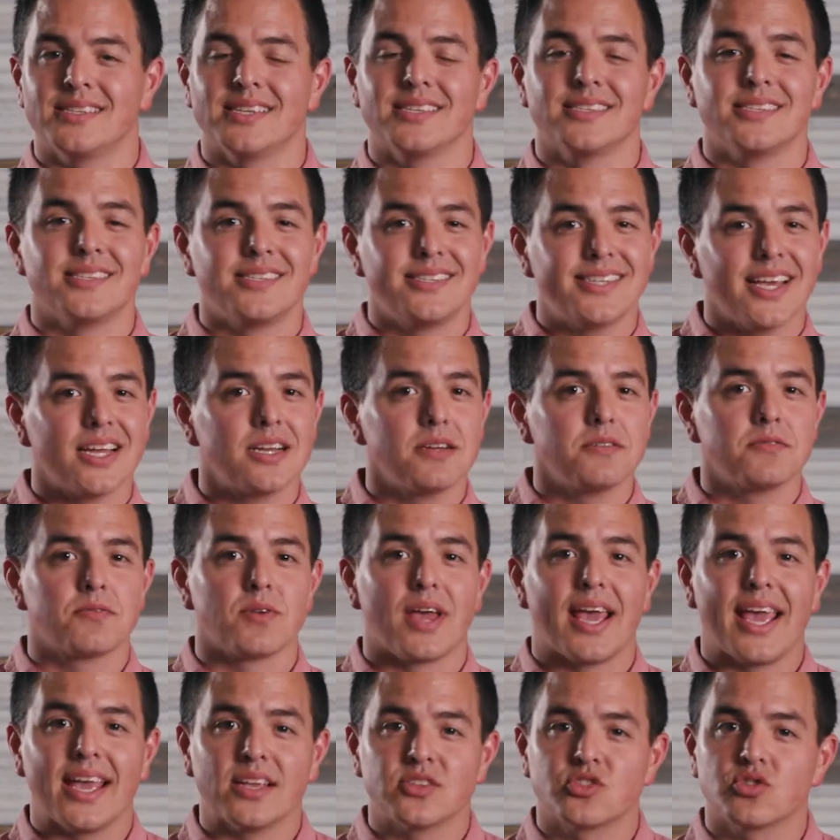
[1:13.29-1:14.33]
instead of
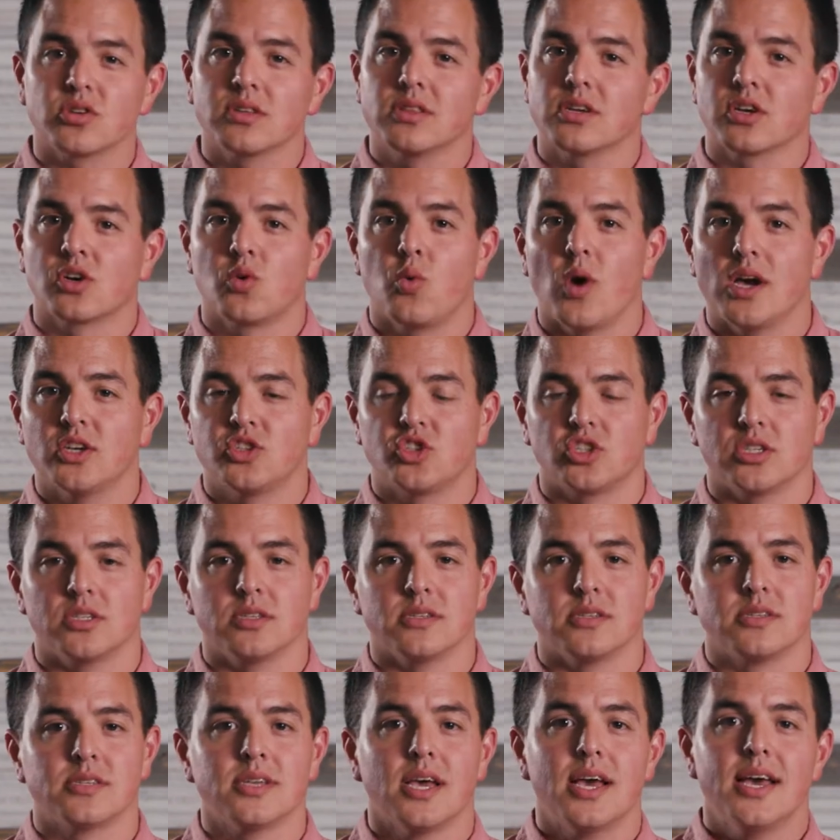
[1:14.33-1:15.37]
answering their
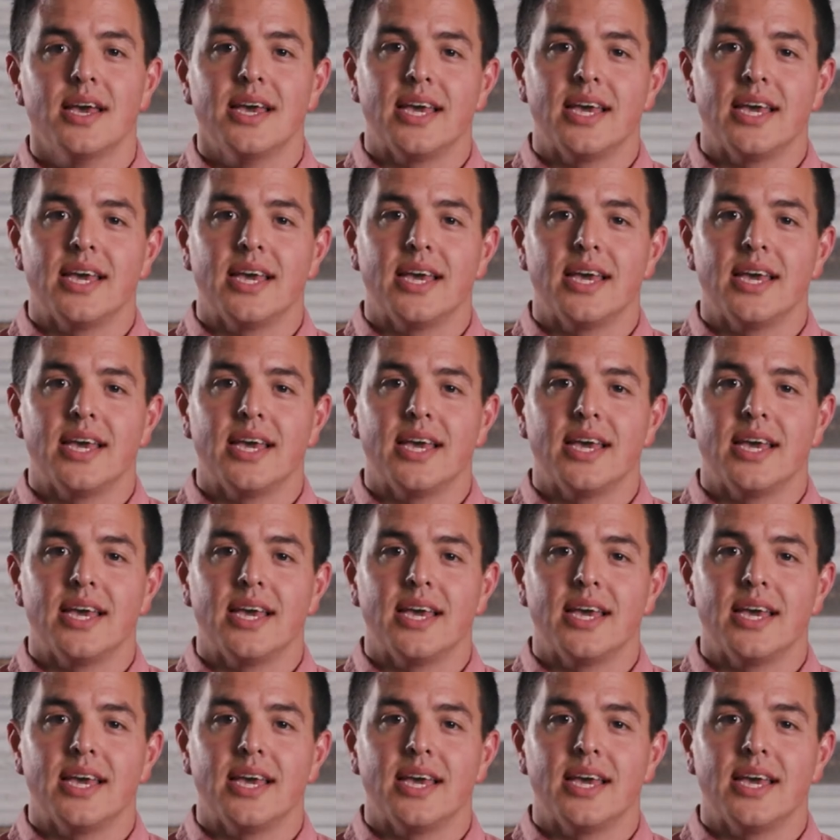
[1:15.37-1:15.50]
questions,